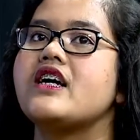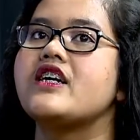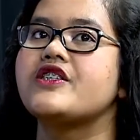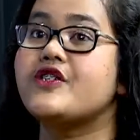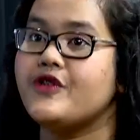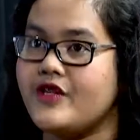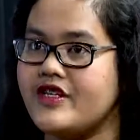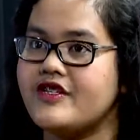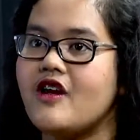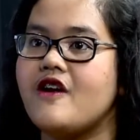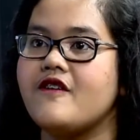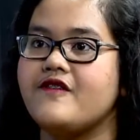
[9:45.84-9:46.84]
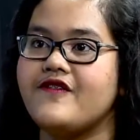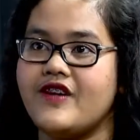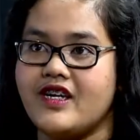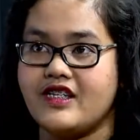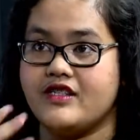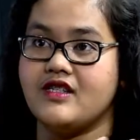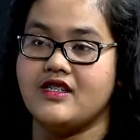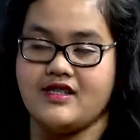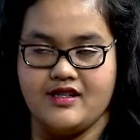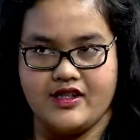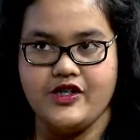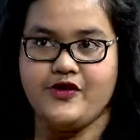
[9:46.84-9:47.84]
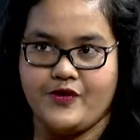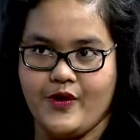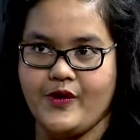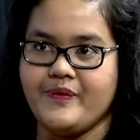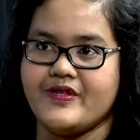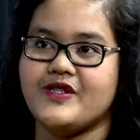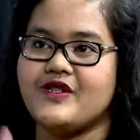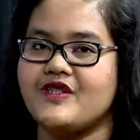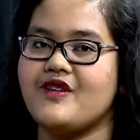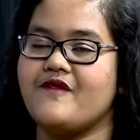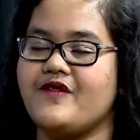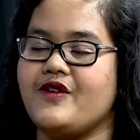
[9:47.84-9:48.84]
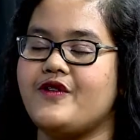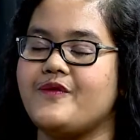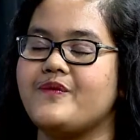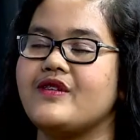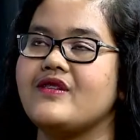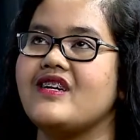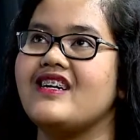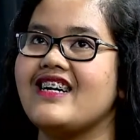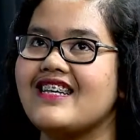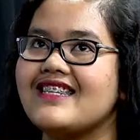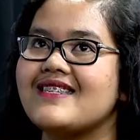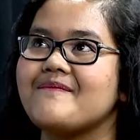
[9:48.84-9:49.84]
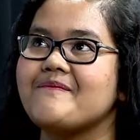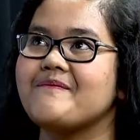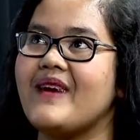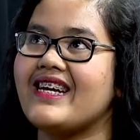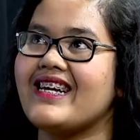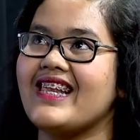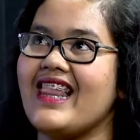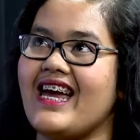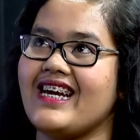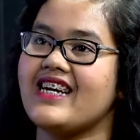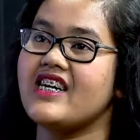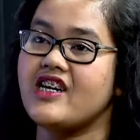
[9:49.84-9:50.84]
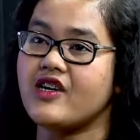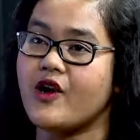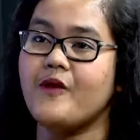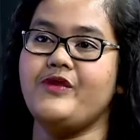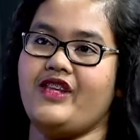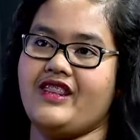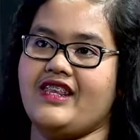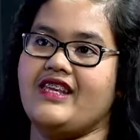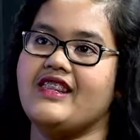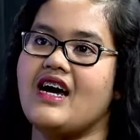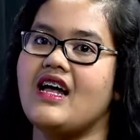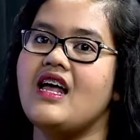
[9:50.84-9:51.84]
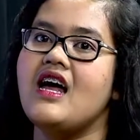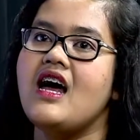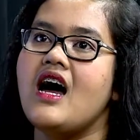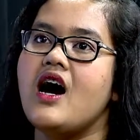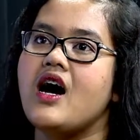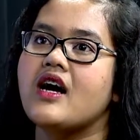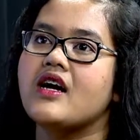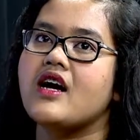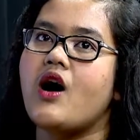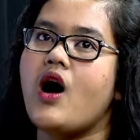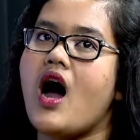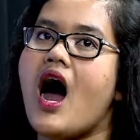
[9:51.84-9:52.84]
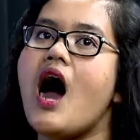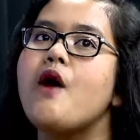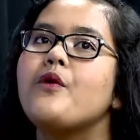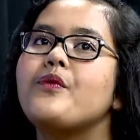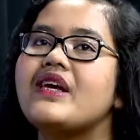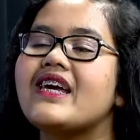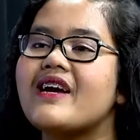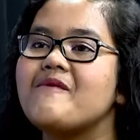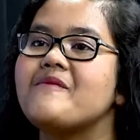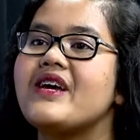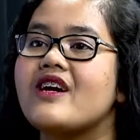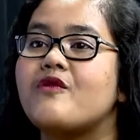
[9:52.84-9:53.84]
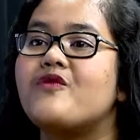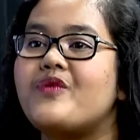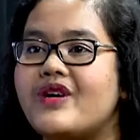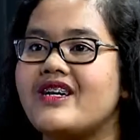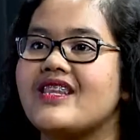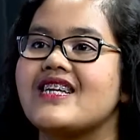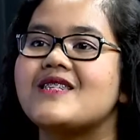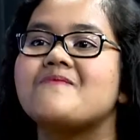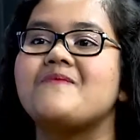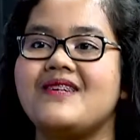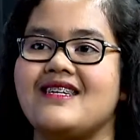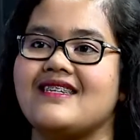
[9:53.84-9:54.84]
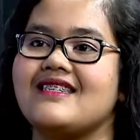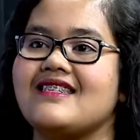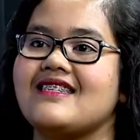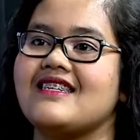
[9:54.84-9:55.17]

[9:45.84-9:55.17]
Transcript: students of Europe, it's make like community that how we can make world is peace.